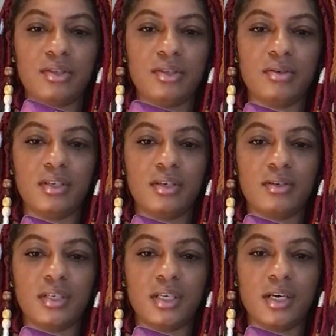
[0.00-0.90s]
to you,
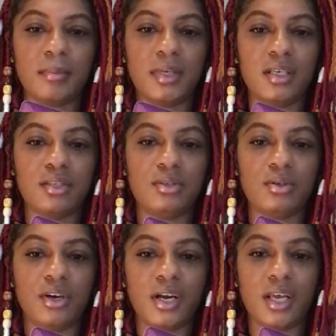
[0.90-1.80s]
literally coming into
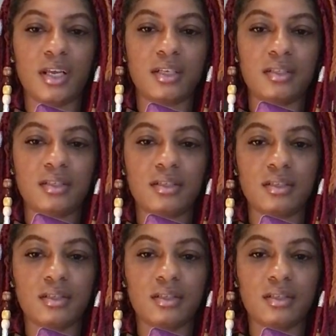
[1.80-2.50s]
your hands.